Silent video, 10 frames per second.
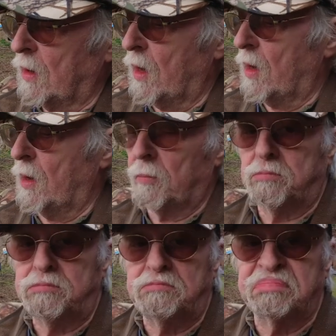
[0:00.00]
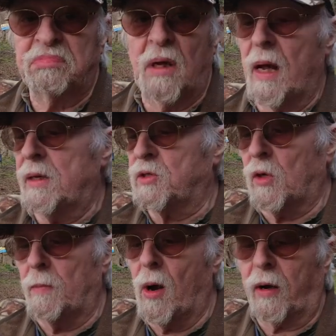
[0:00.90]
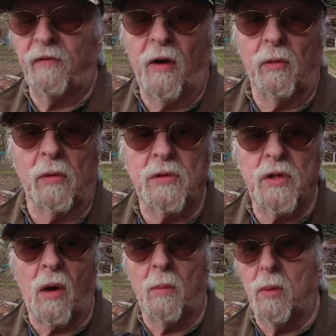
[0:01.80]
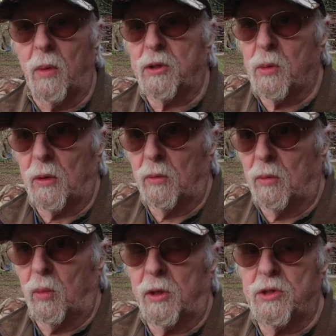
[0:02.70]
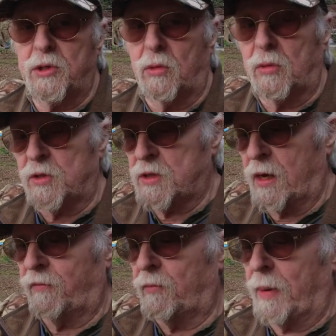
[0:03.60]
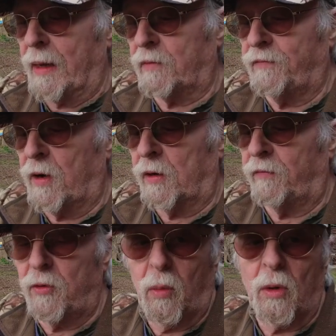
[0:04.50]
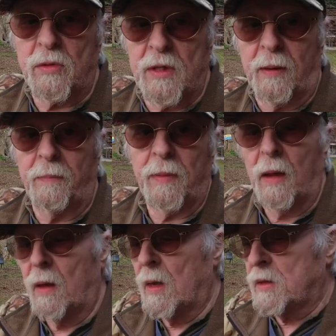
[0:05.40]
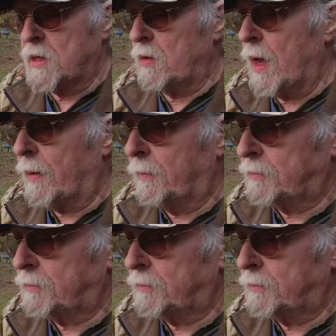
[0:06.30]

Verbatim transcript: um, and it's got a microphone on top, which will which you can set from back to front if you want it. So yeah,